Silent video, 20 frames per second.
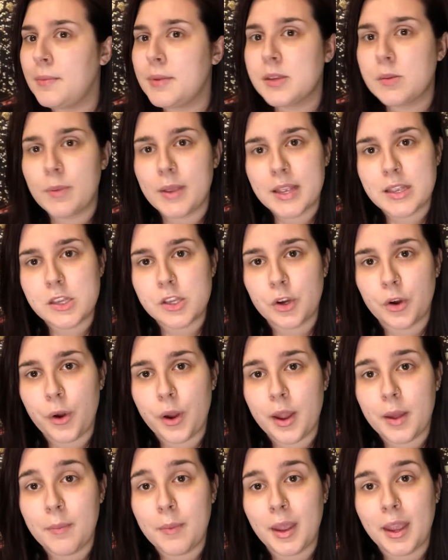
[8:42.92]
is my
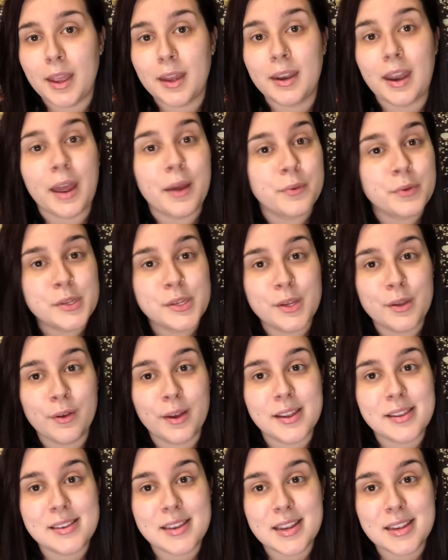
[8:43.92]
Instagram, and I will see you
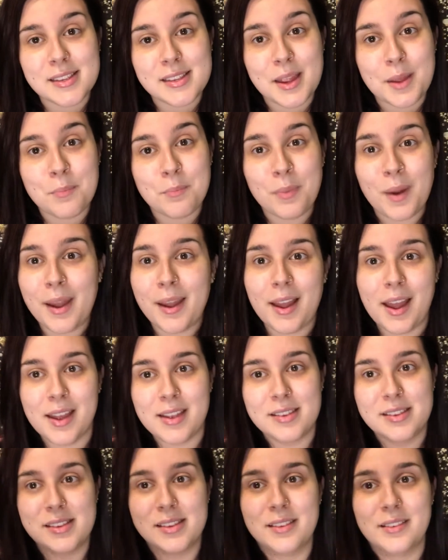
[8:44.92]
guys next time. Bye,
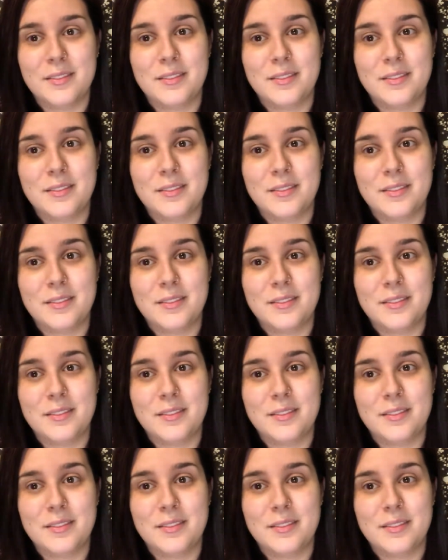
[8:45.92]
guys.